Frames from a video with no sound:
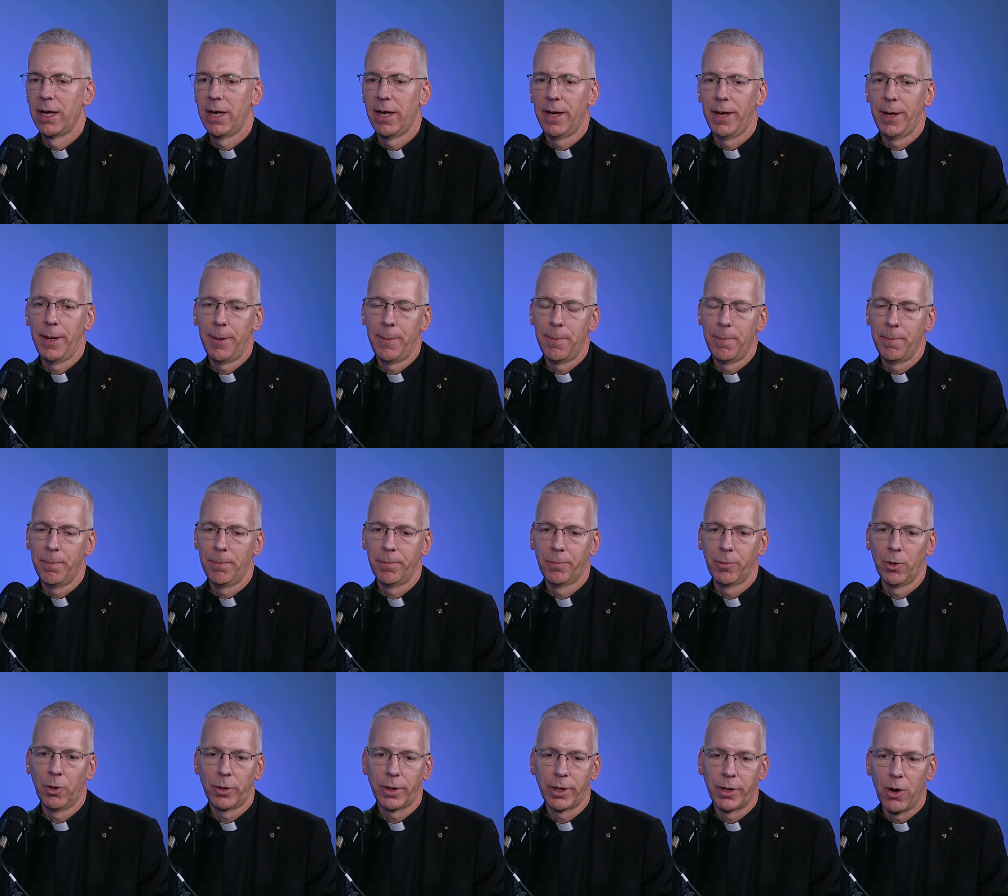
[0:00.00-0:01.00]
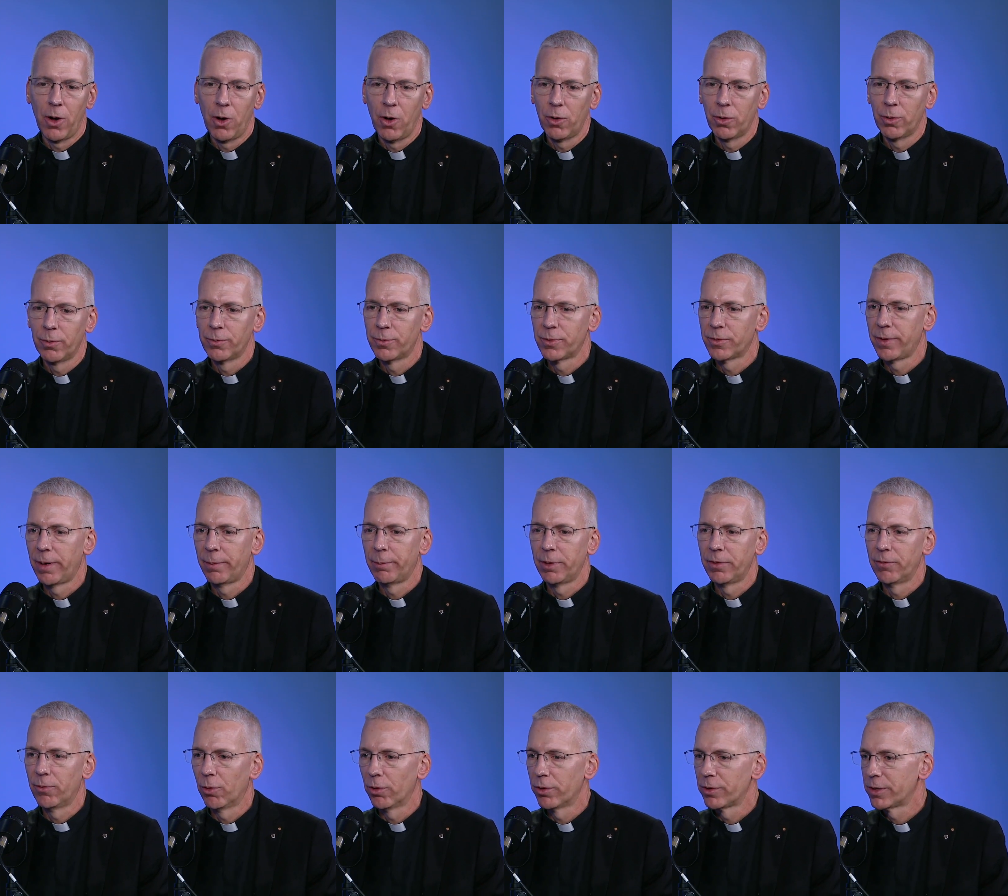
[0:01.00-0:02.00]
um, broken homes,
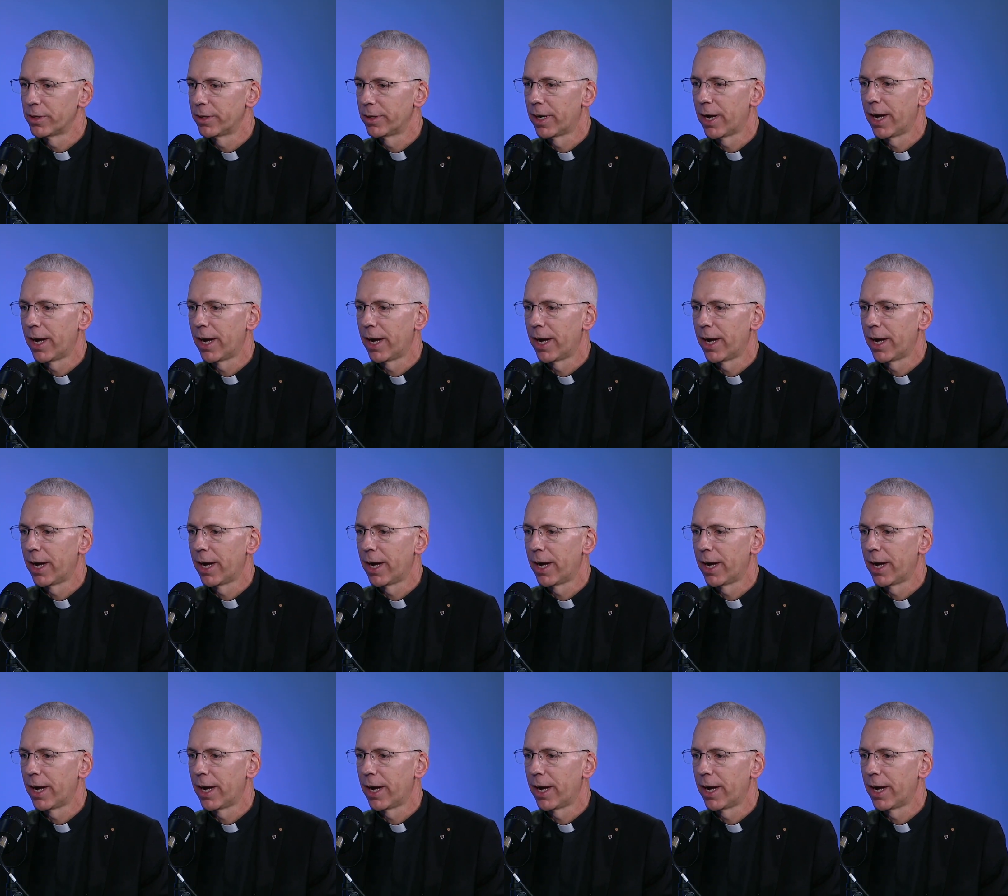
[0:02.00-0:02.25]
family of origin yeah.